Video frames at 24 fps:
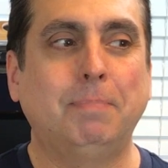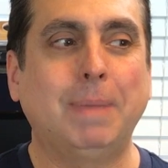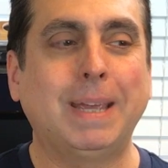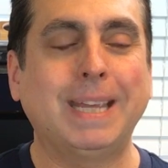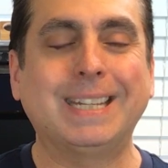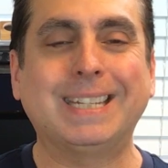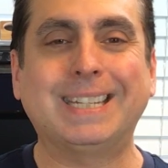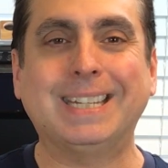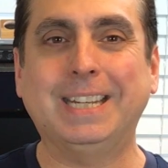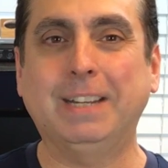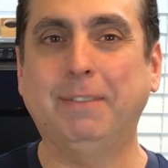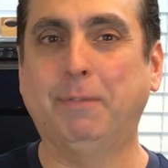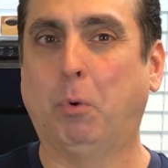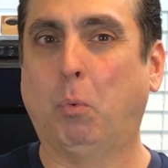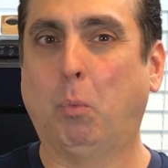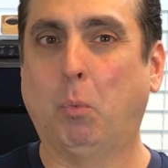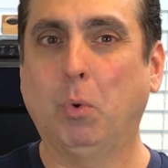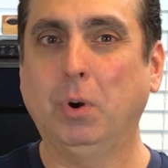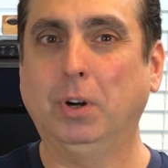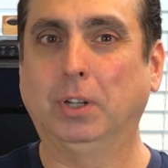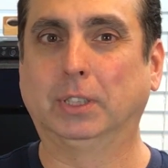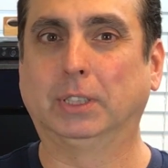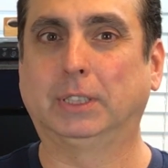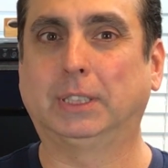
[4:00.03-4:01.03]
makes it even
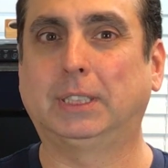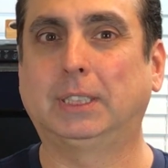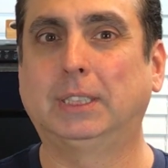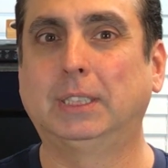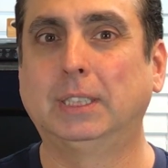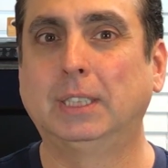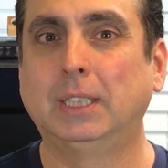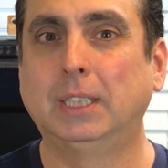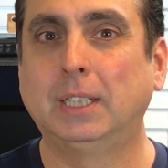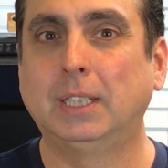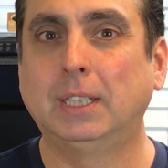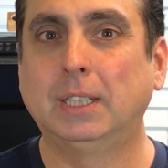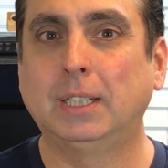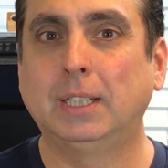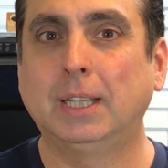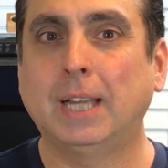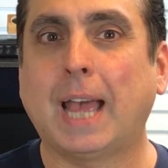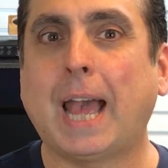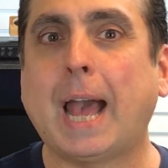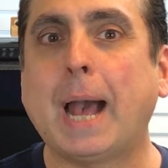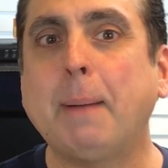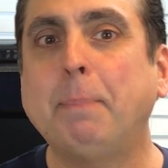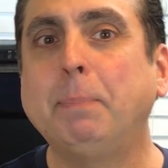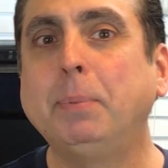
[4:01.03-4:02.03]
worse.
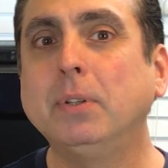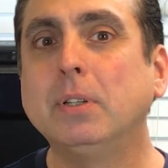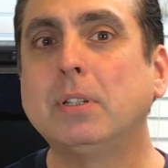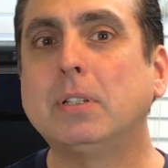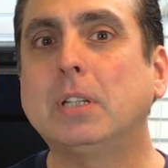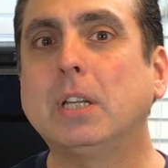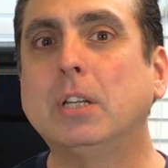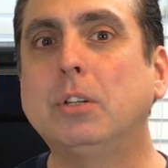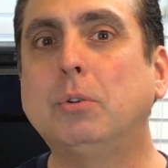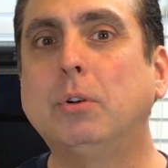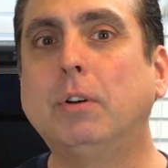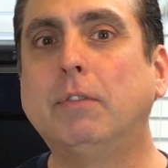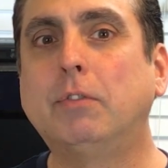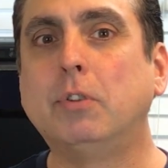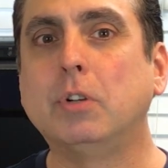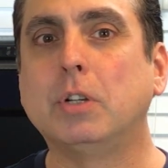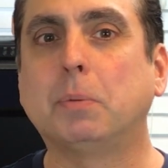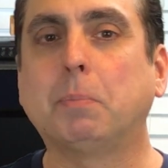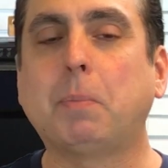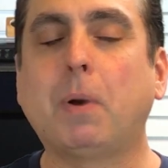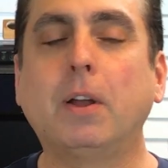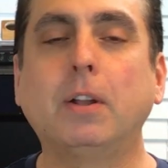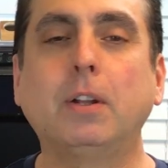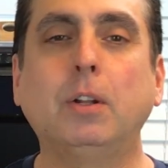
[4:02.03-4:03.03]
Apple is said to have
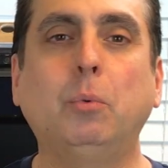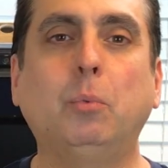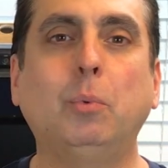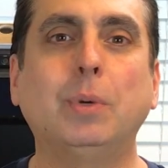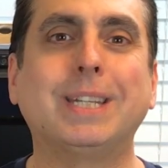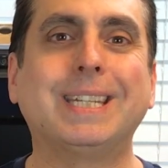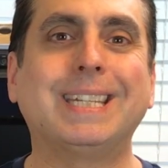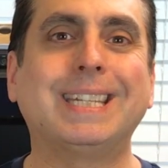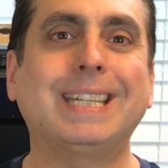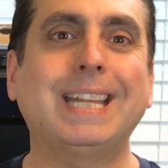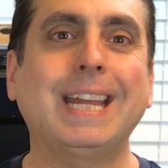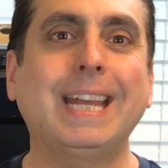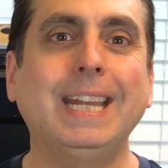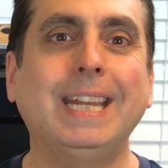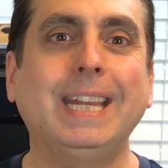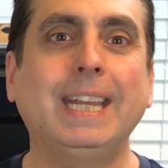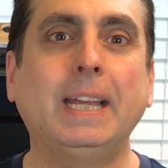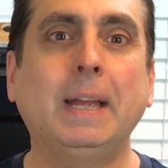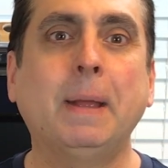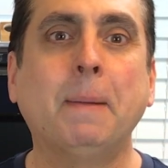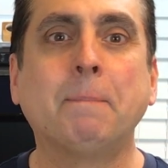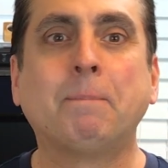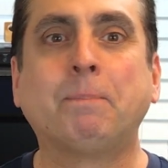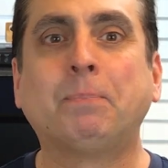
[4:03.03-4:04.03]
responded with
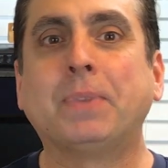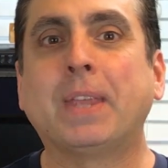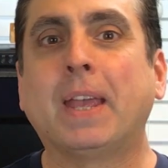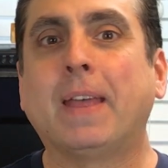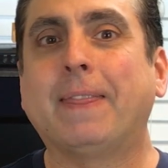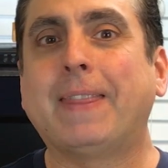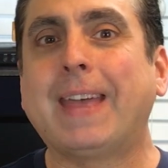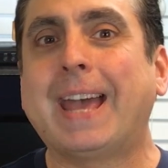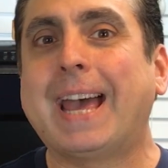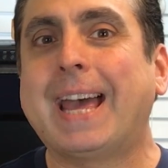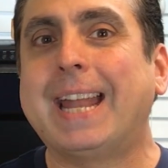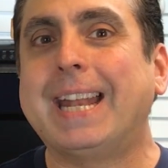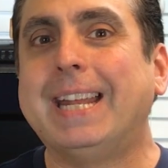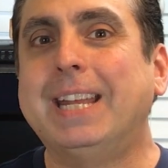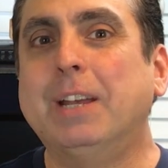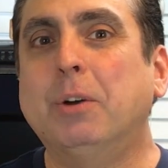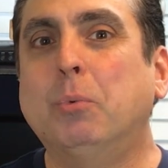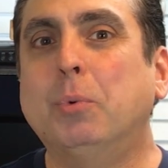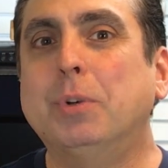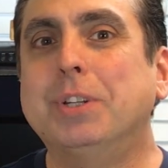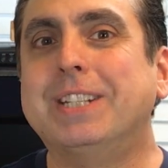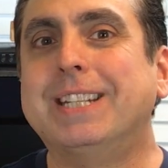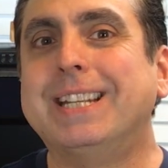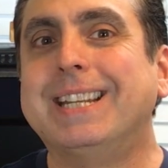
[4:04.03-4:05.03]
stating that
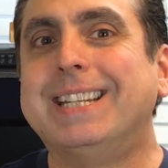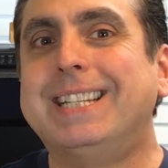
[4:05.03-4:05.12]
it was